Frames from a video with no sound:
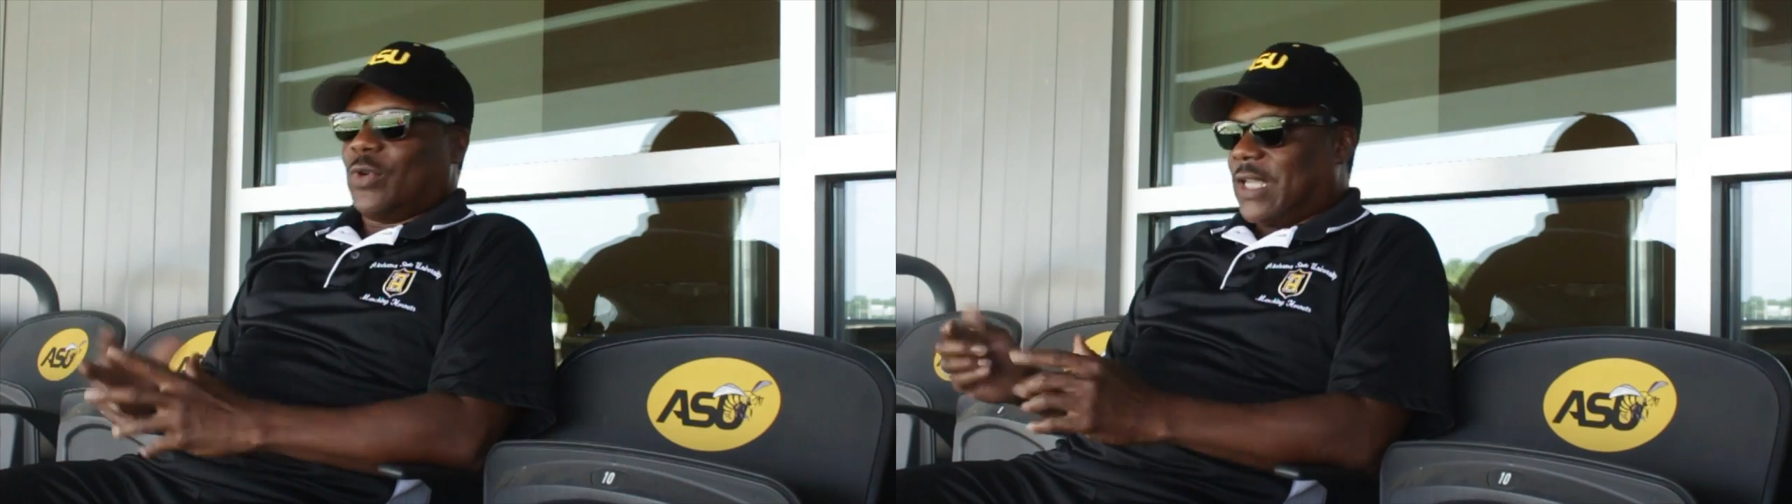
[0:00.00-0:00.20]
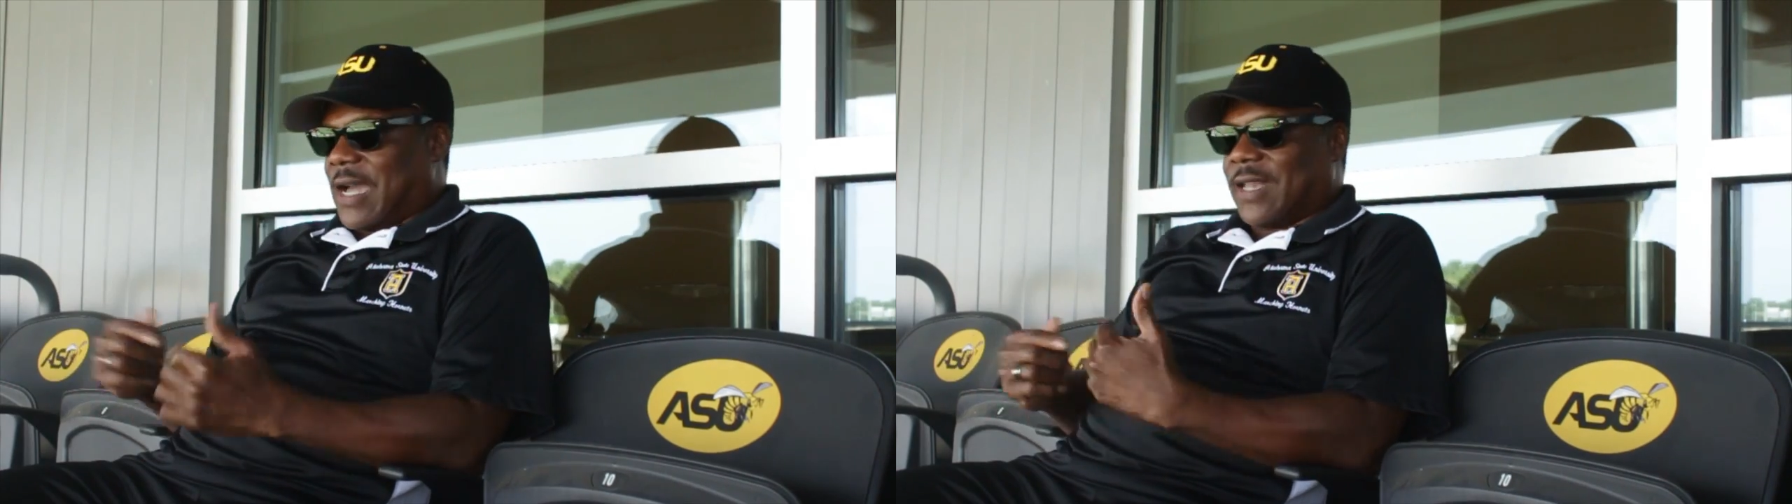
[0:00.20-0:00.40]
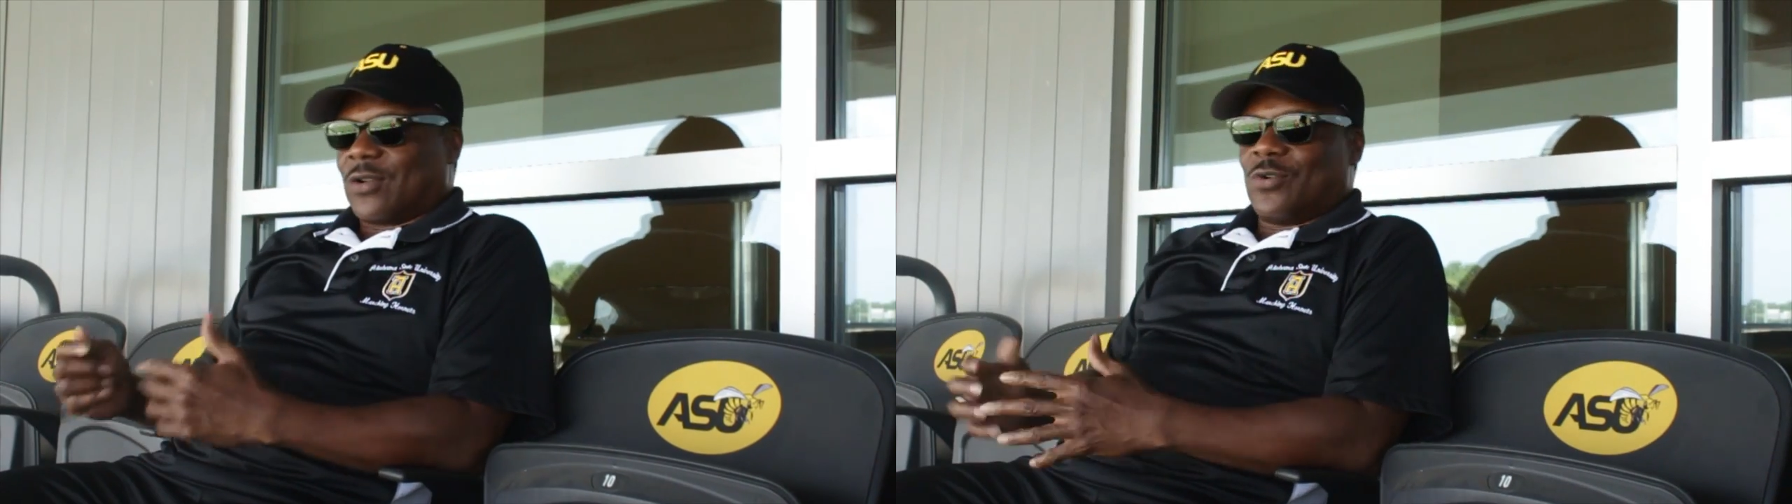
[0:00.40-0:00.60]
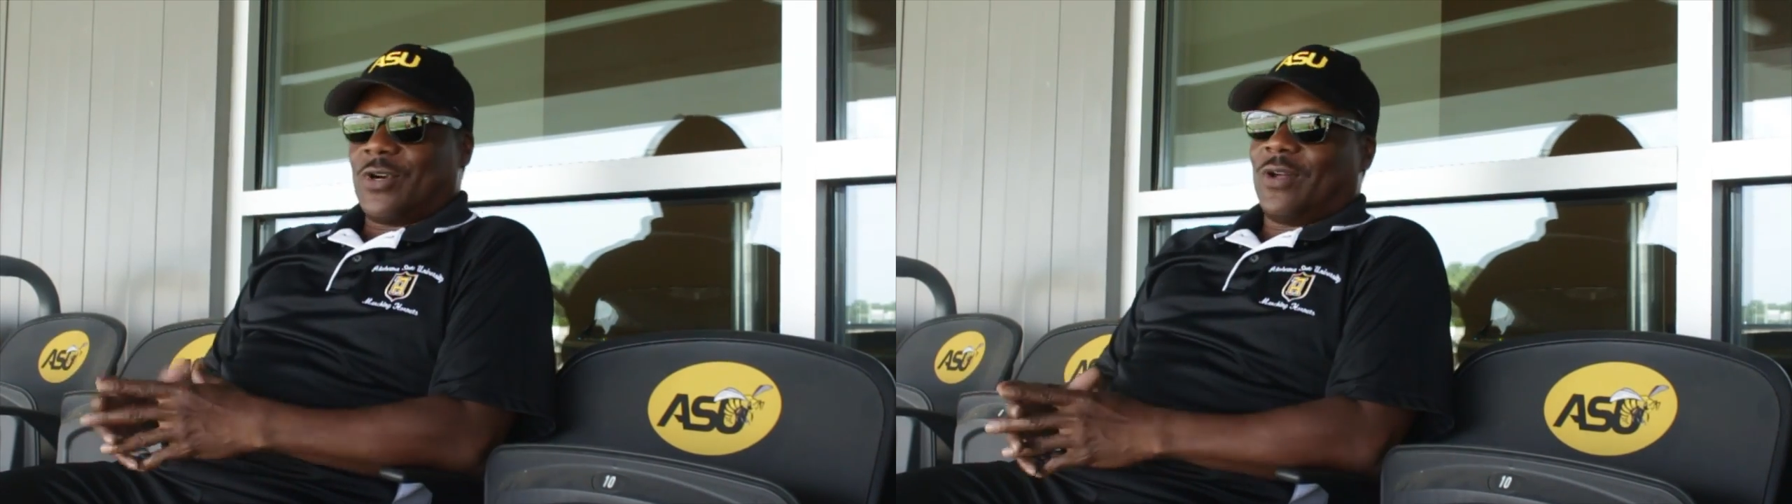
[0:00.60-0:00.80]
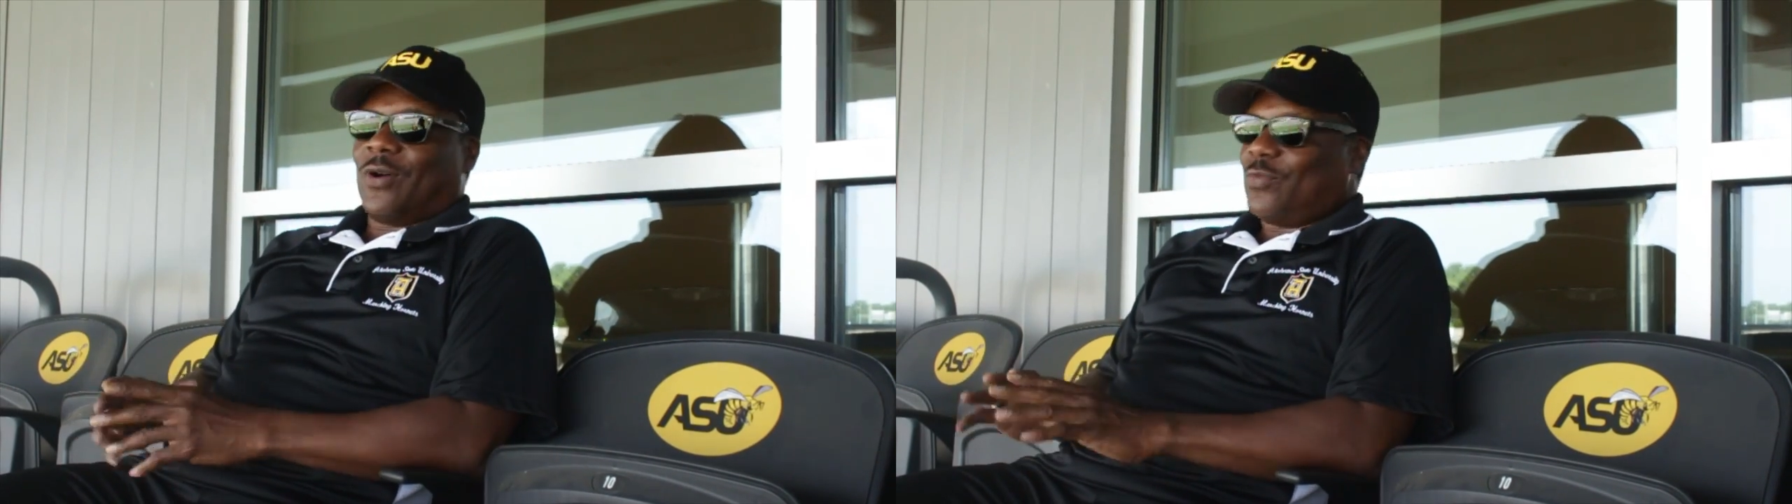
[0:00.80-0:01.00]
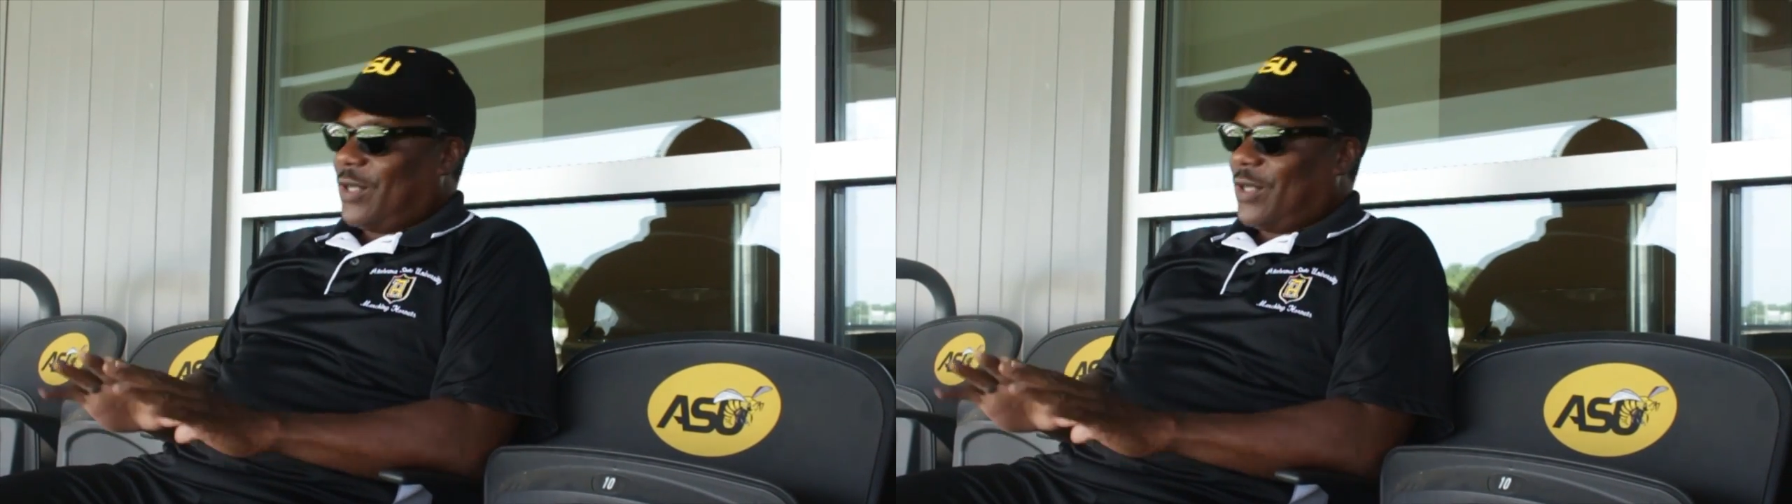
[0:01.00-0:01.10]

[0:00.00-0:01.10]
We got it going on,